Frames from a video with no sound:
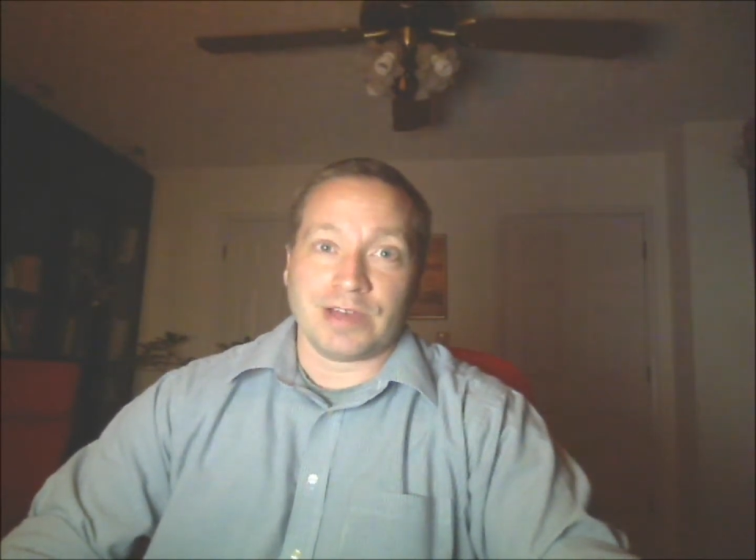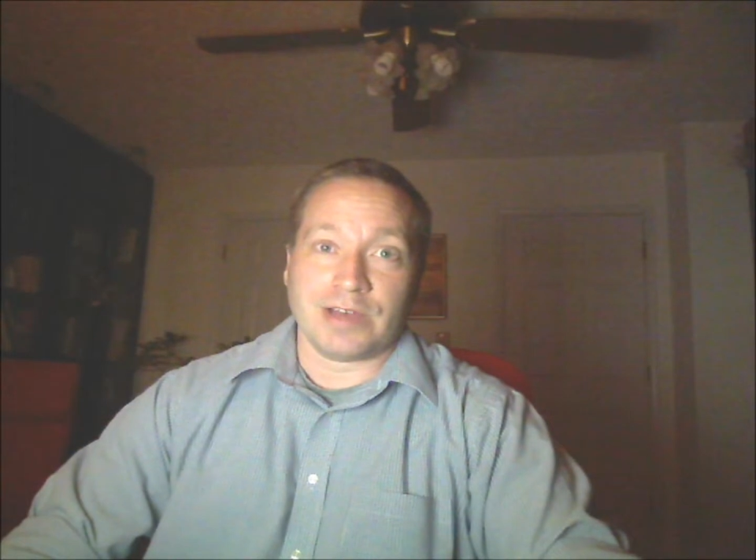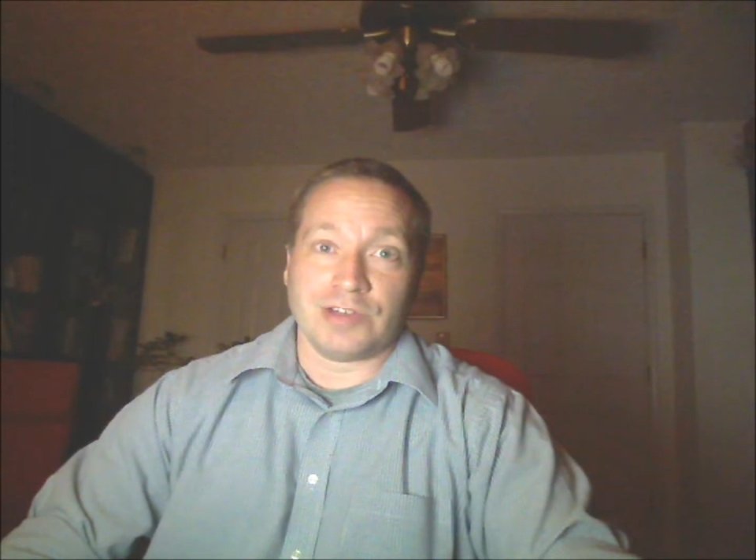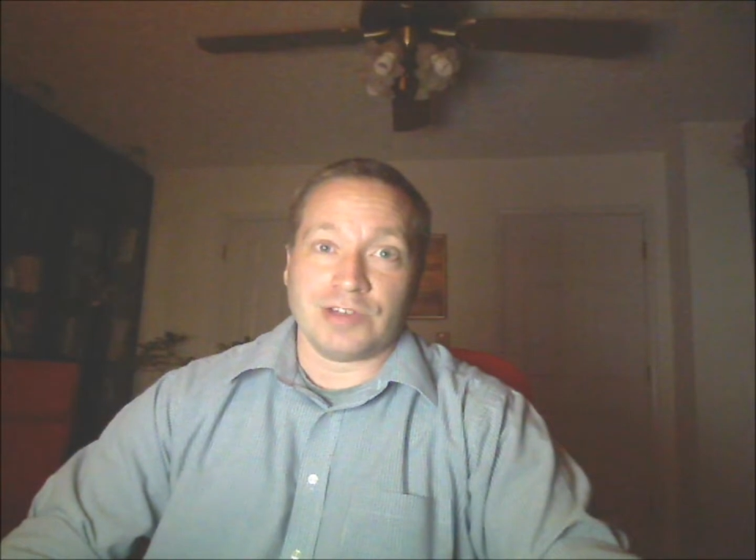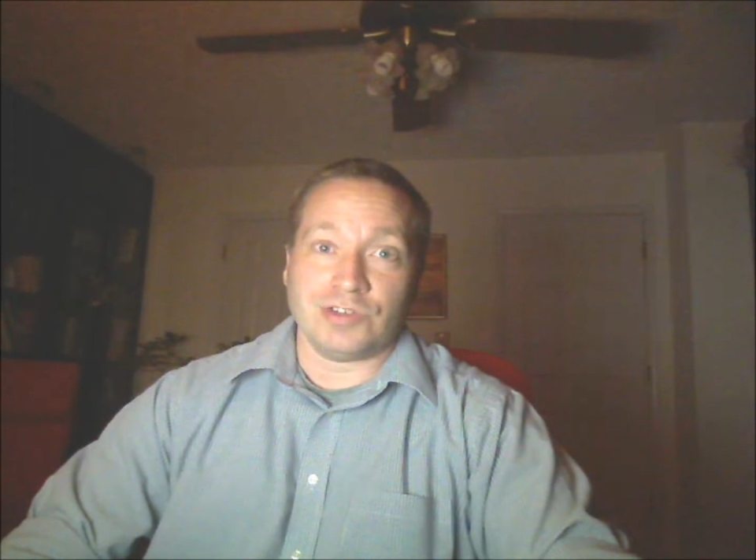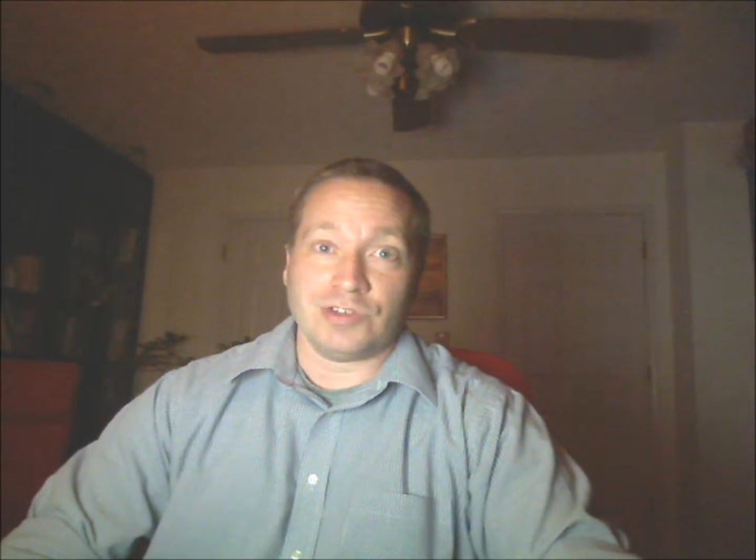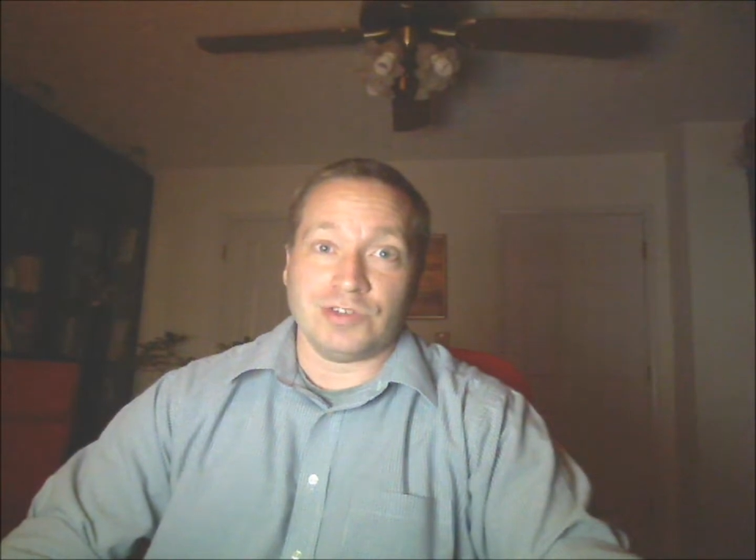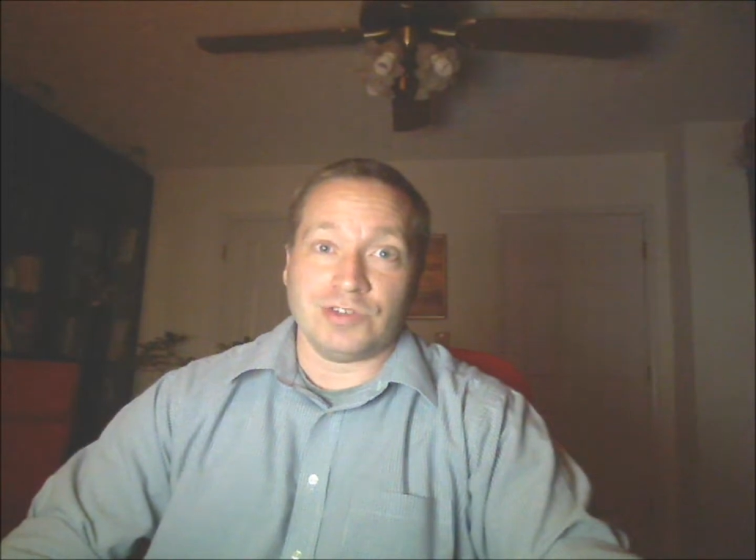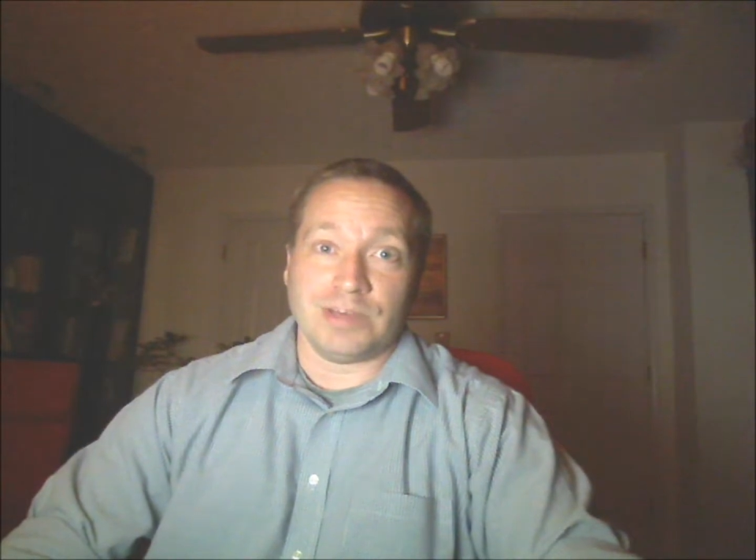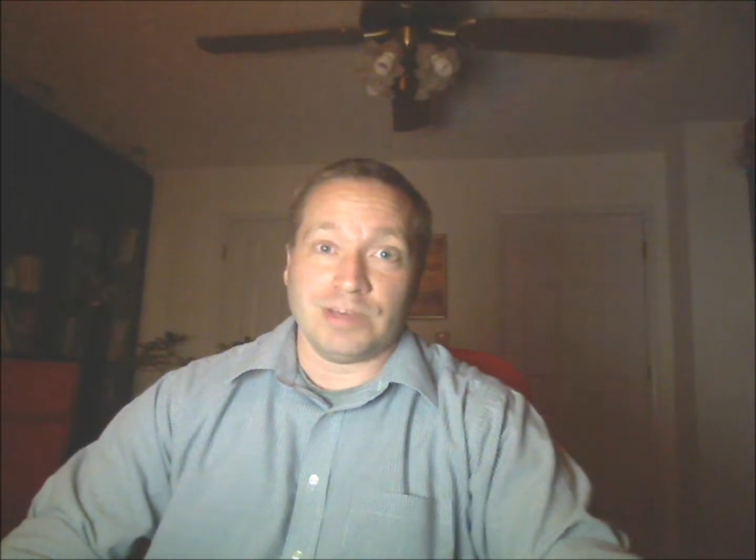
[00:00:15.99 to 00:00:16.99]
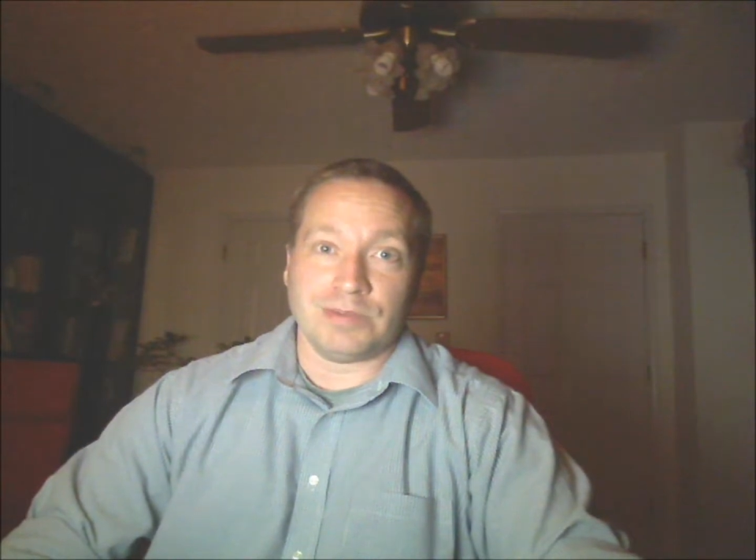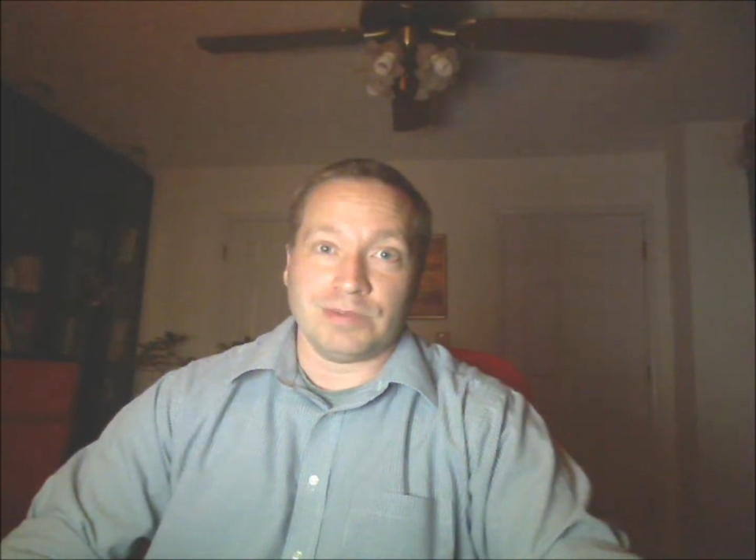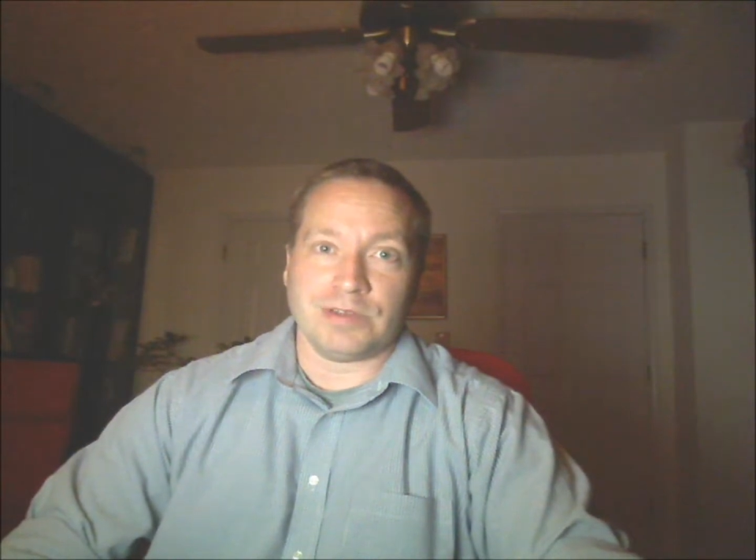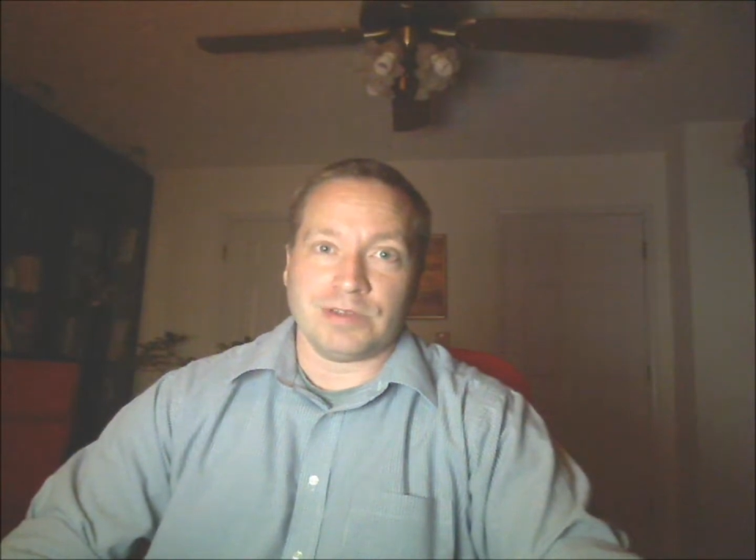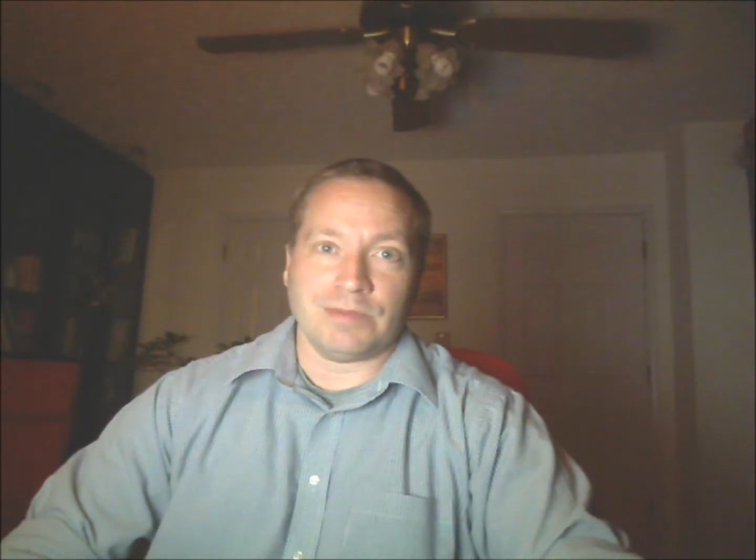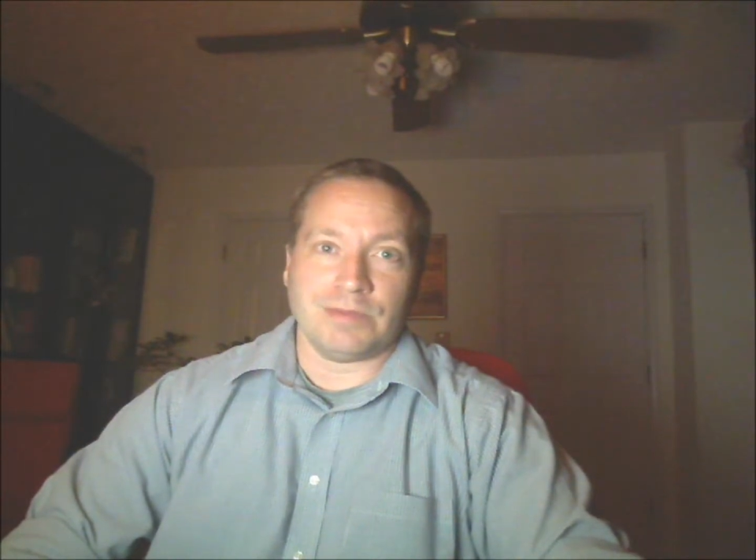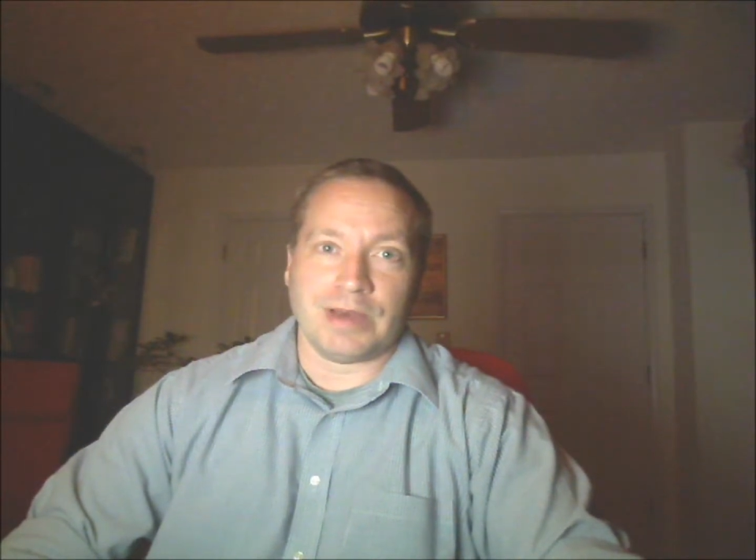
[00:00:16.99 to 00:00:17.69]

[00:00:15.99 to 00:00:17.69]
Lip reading: just used GIMP and some